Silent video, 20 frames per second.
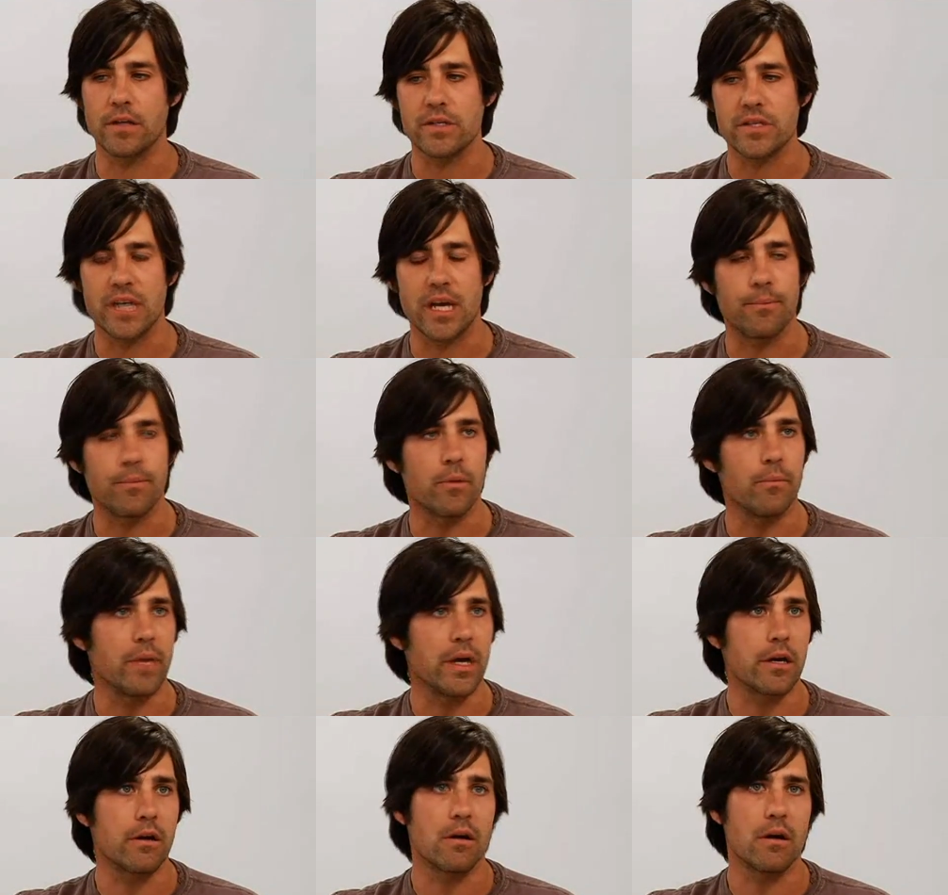found a
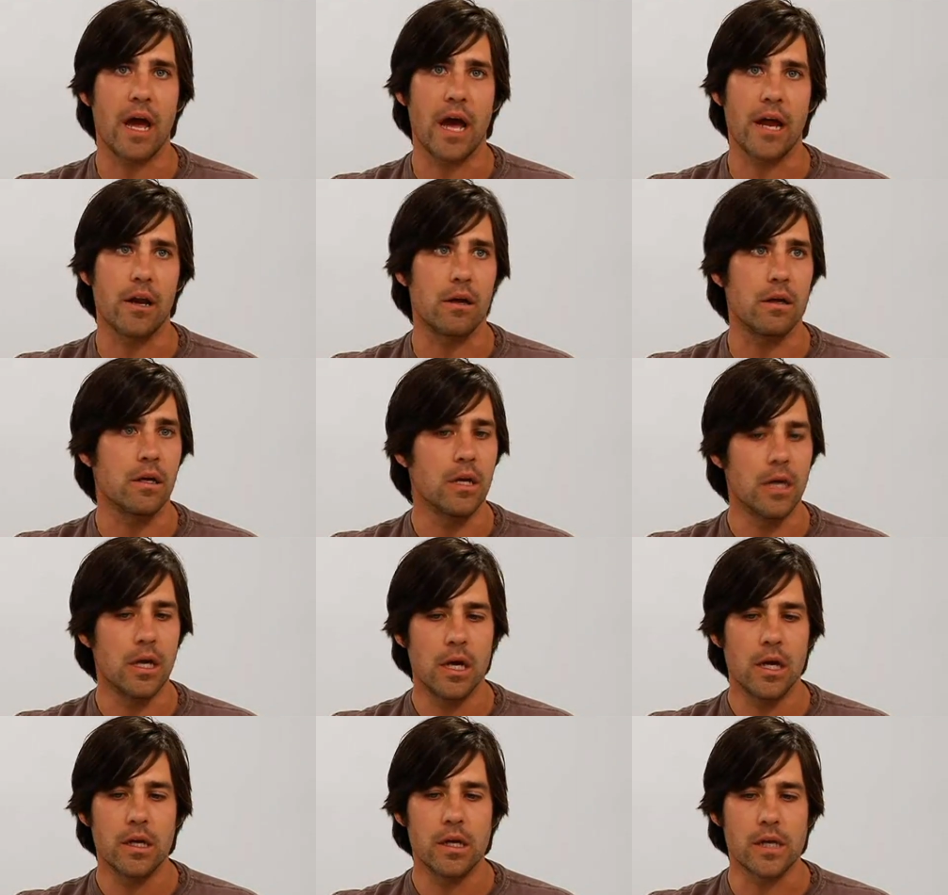sample maker, had
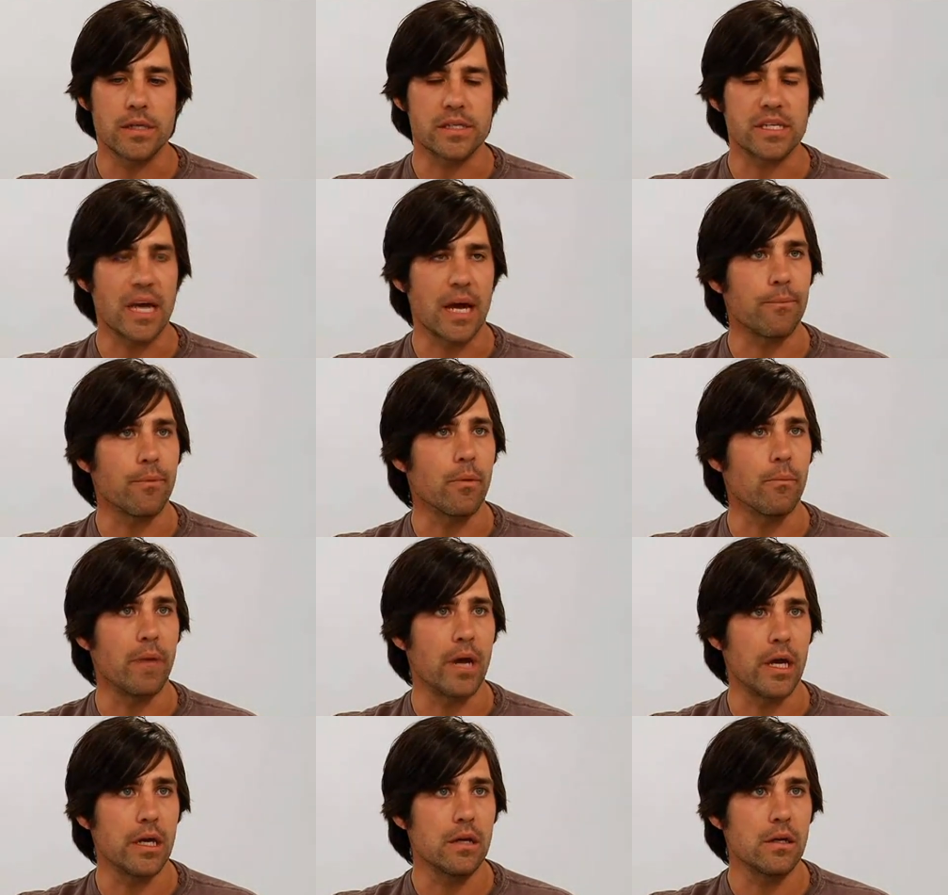a
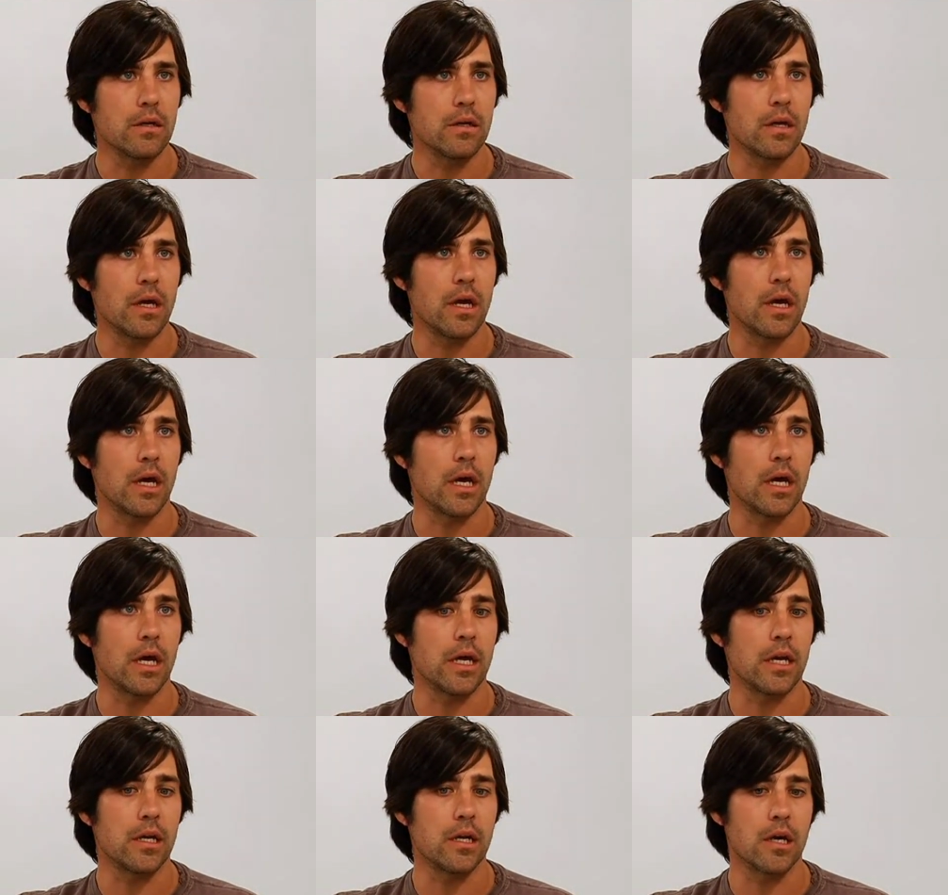sample made,
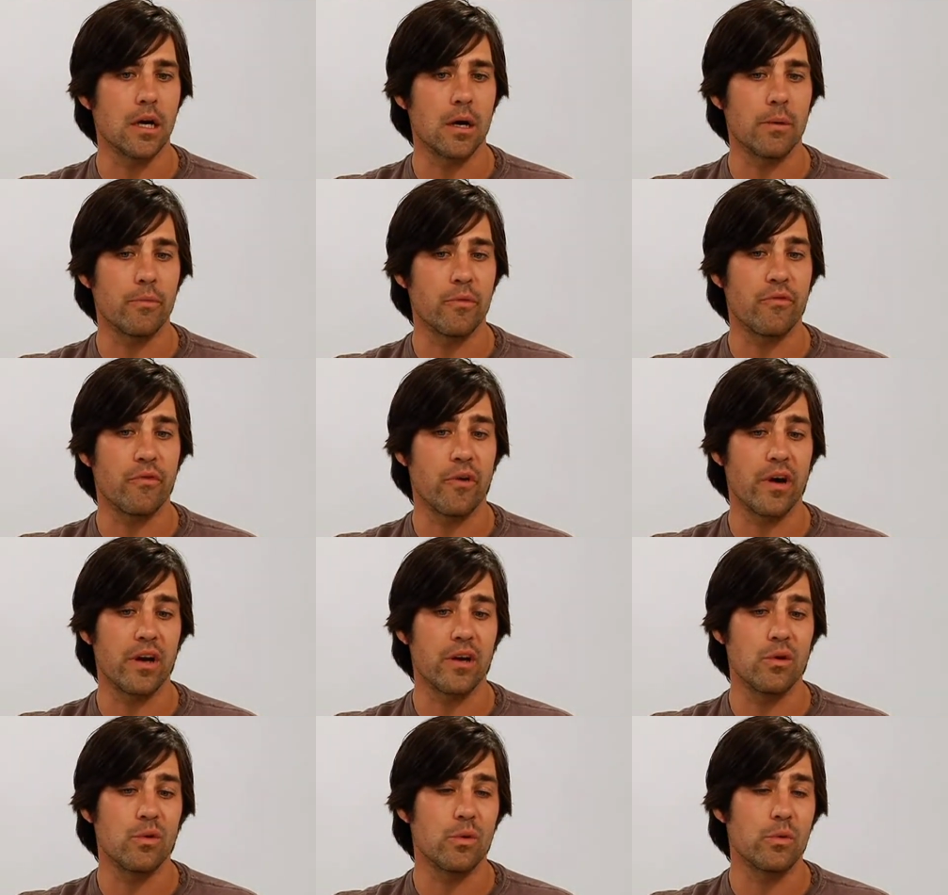and
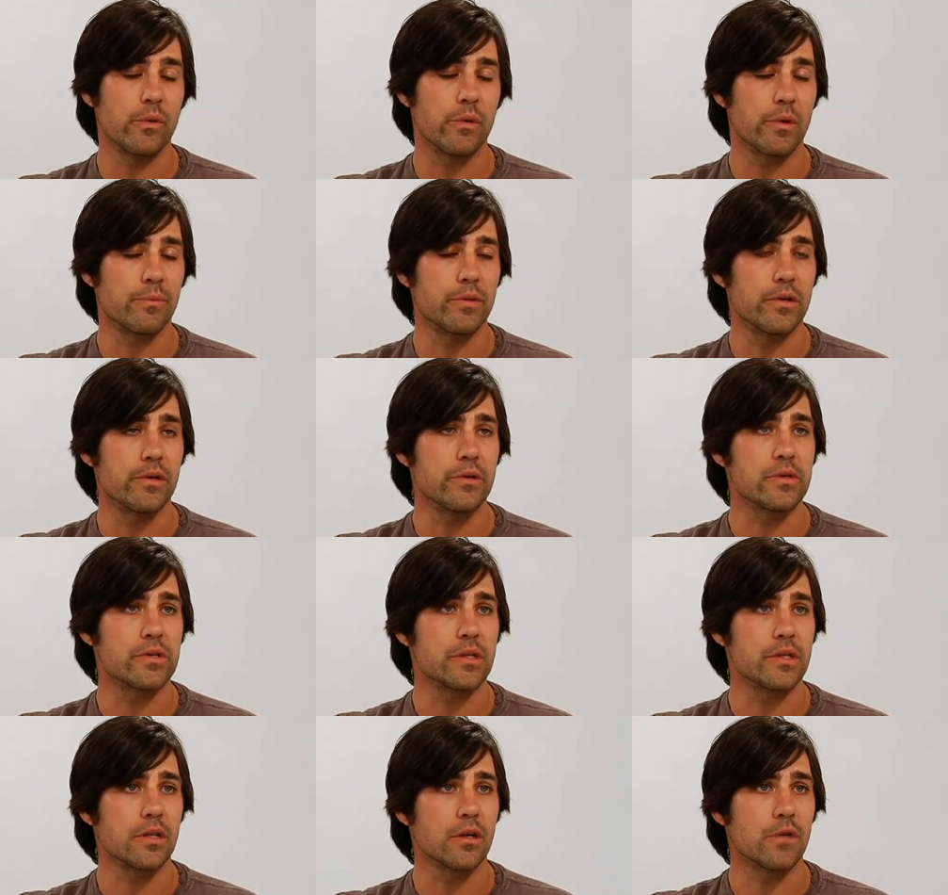before I knew it, we were
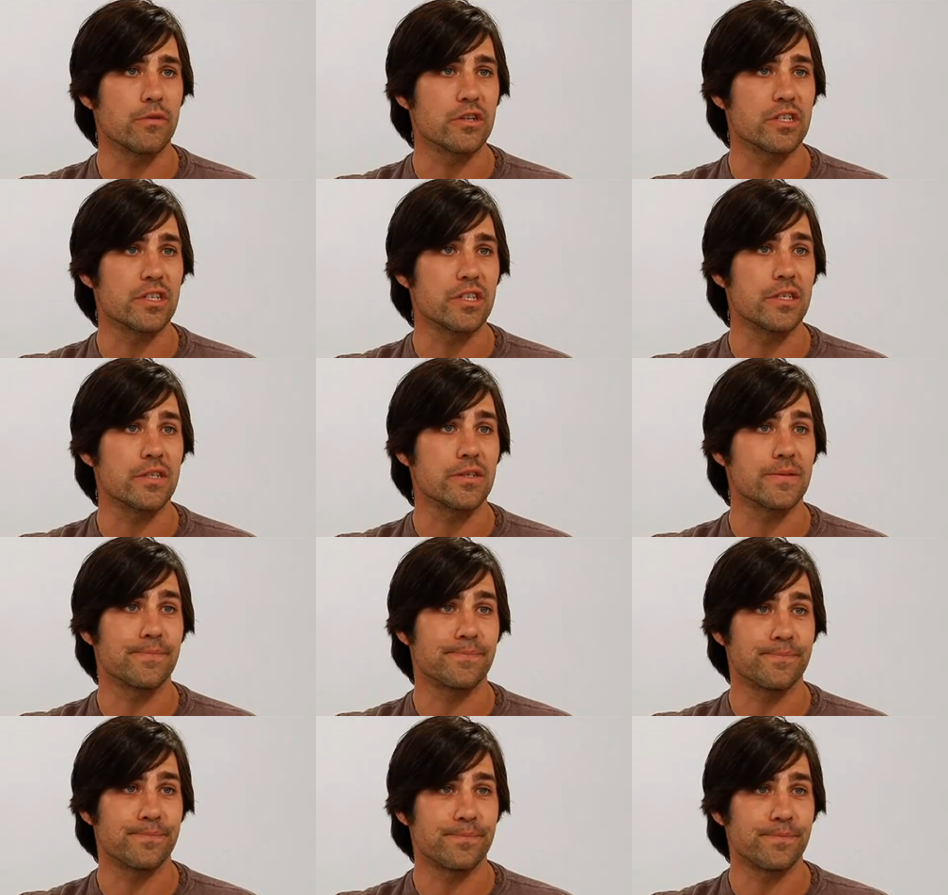producing overseas.